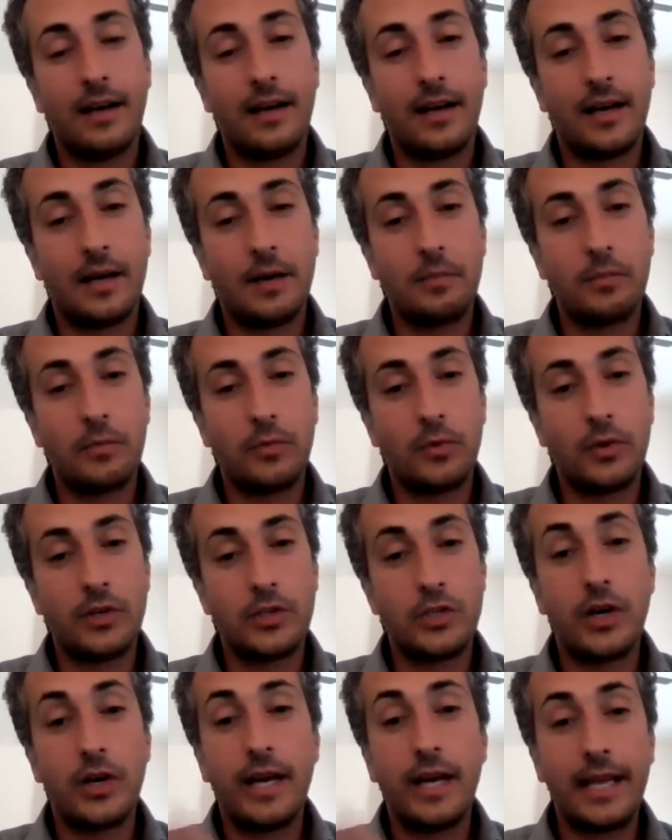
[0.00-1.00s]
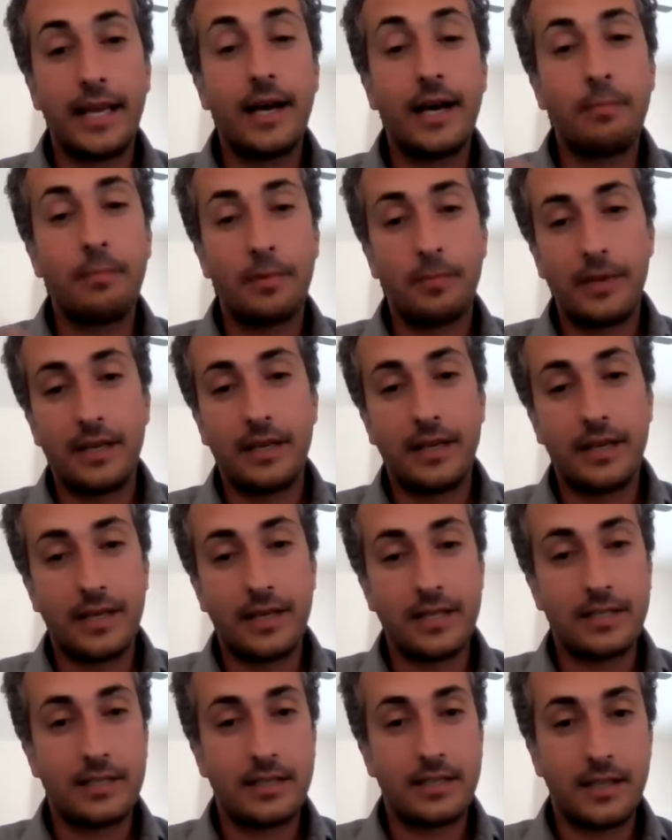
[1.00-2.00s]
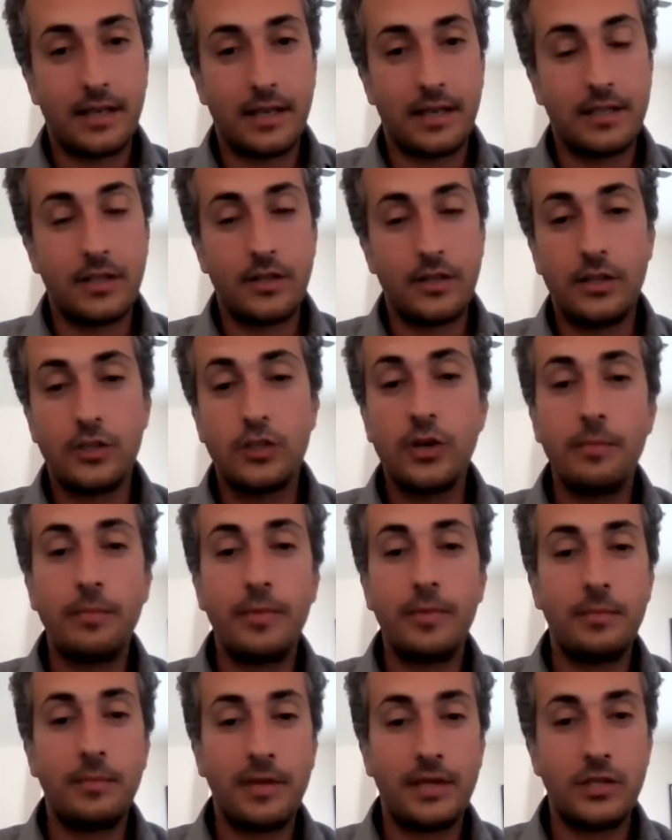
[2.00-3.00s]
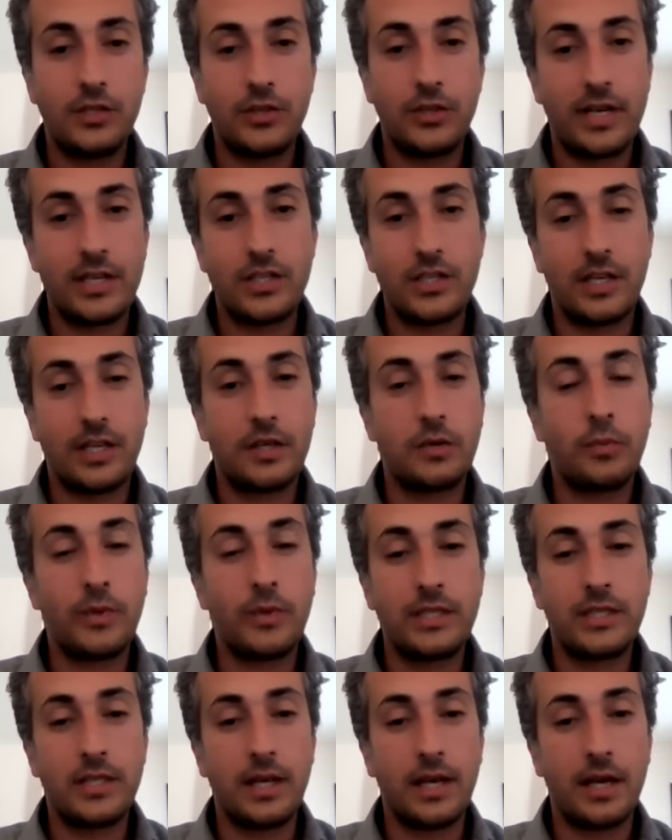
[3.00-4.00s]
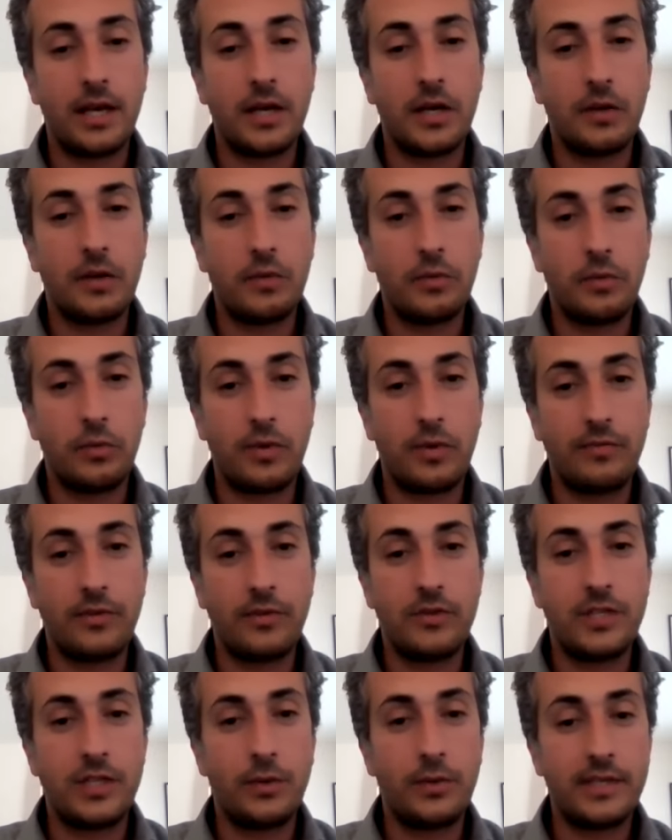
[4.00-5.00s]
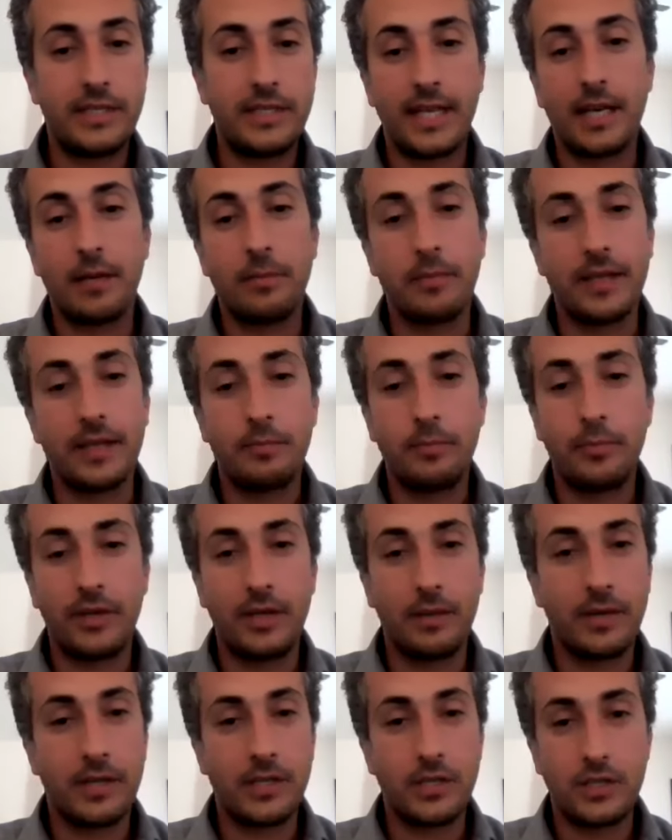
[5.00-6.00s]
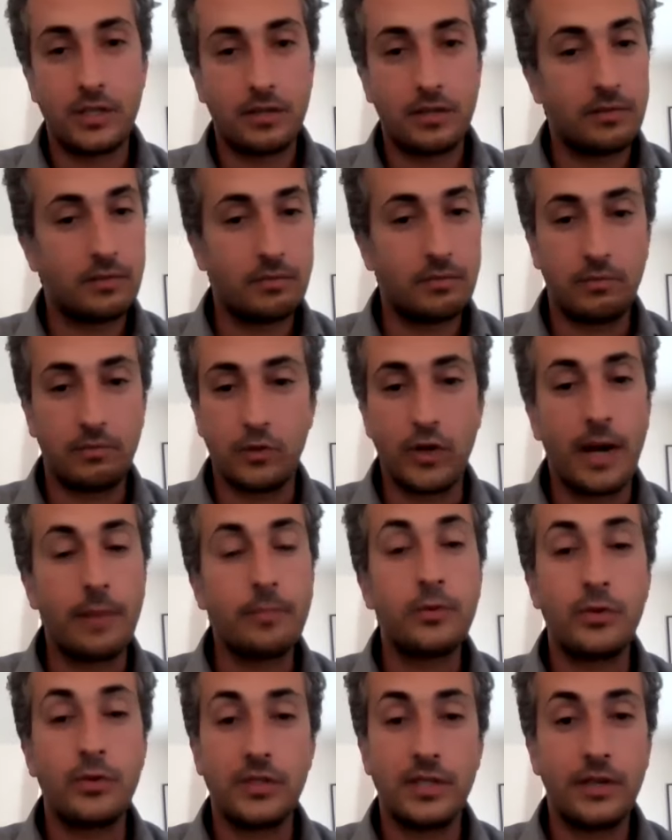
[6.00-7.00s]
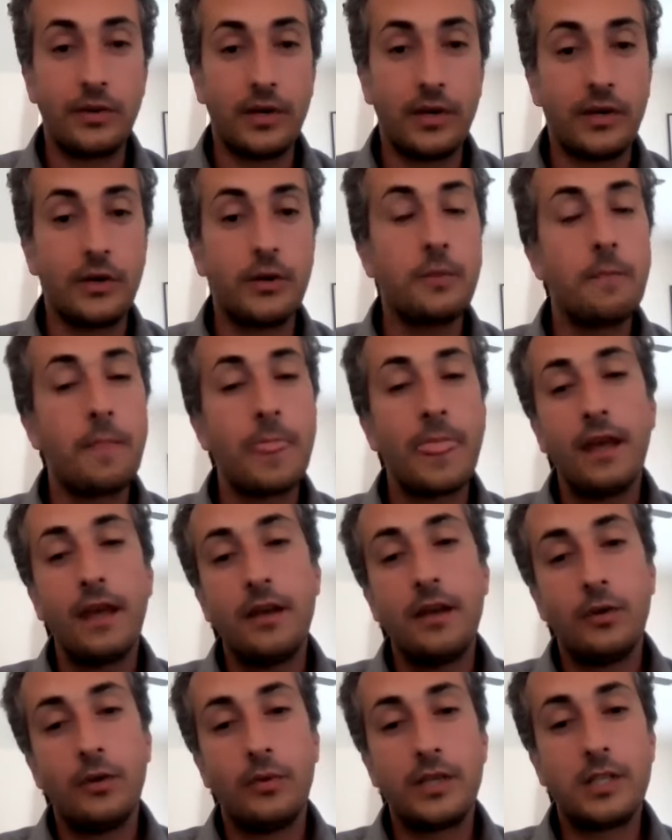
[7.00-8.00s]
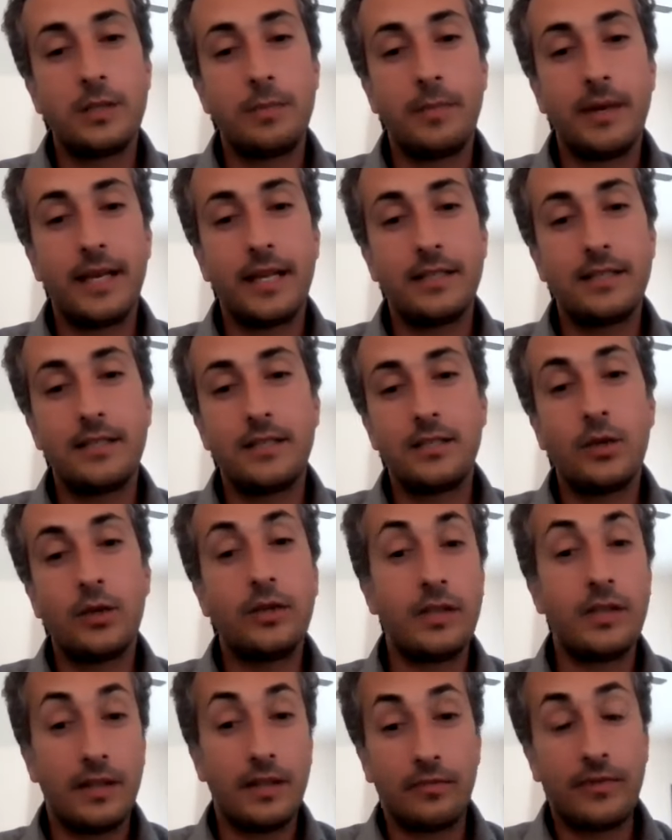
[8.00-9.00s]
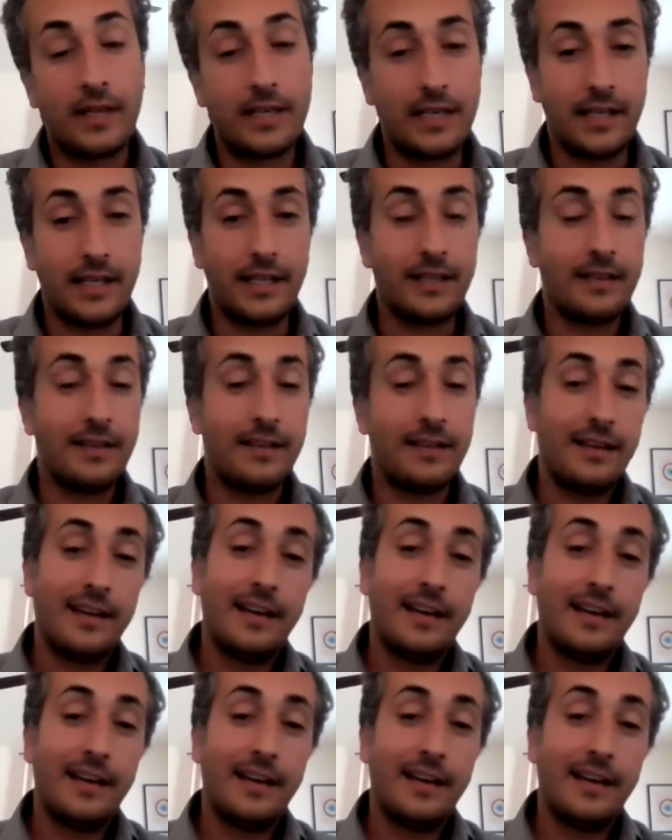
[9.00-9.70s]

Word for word: um, were drying up because under the Trump administration we saw refugee resettlement pretty much drop to zero, which meant so did the funding.